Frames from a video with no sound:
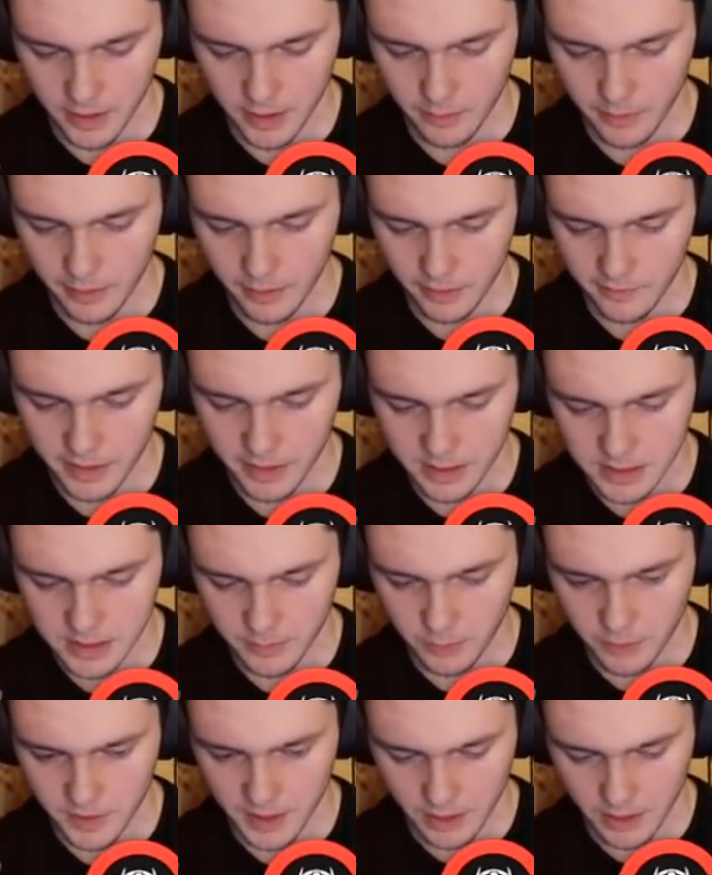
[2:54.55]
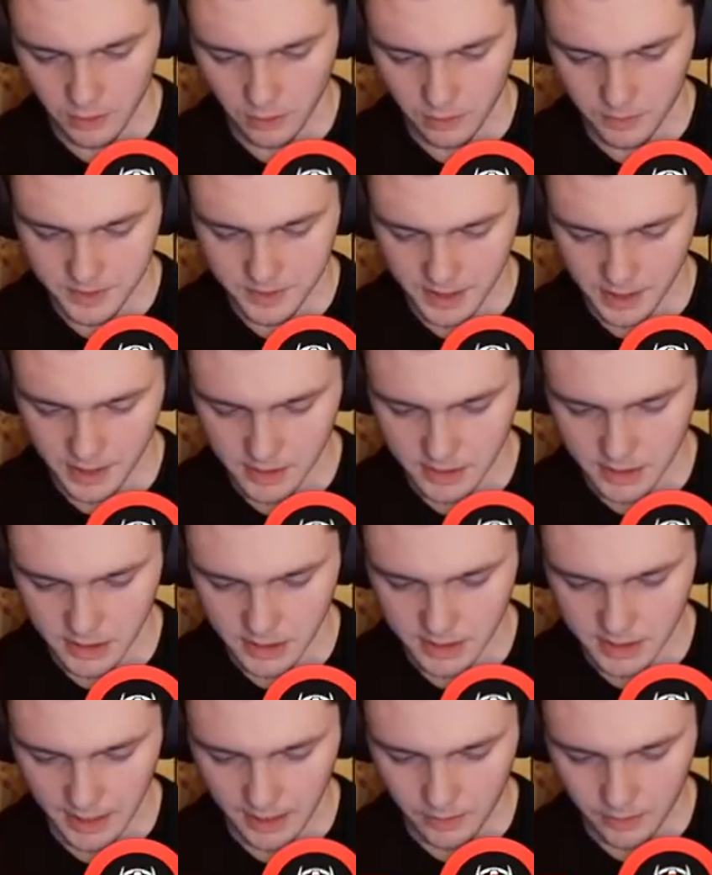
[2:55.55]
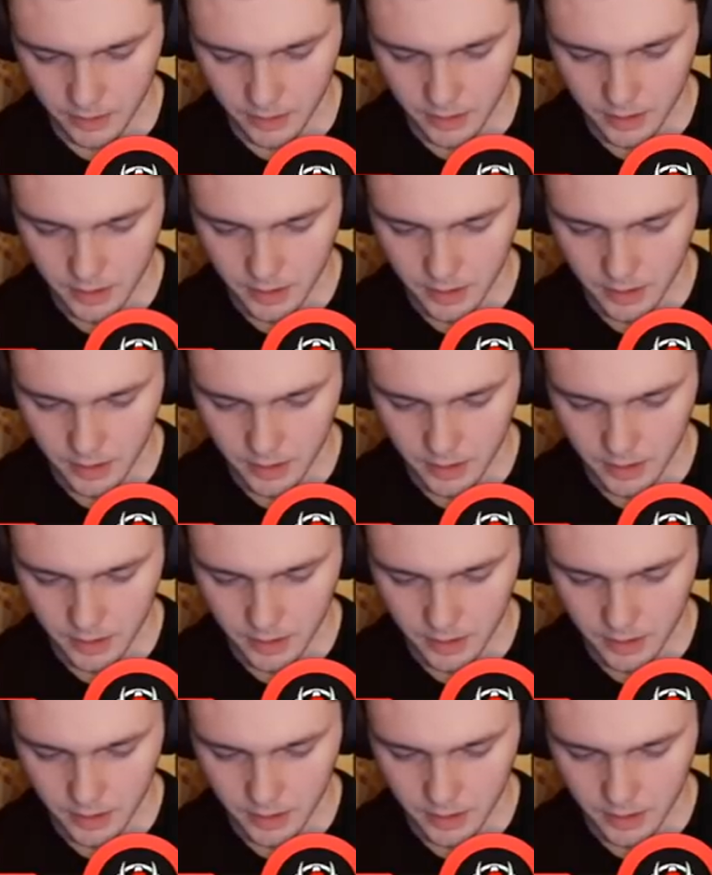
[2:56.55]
We don't even need to support that golem. It's guaranteed tower.